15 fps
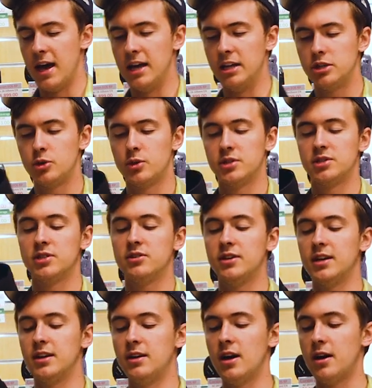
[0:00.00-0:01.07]

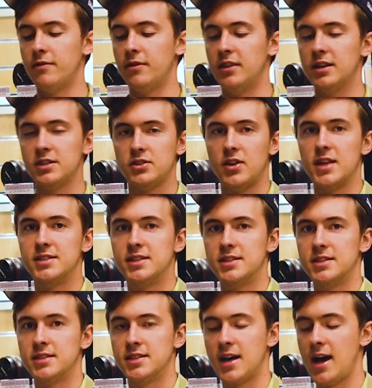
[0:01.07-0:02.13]
Interestingly enough, this lens
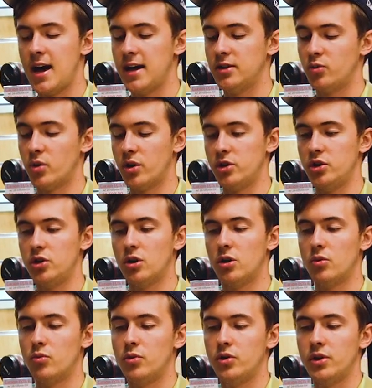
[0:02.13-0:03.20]
is designed where you
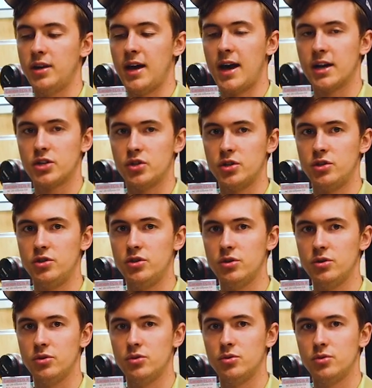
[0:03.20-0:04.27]
don't really actually
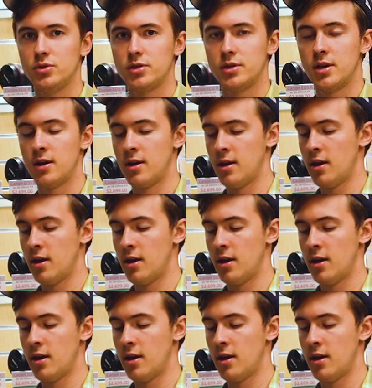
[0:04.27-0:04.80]
use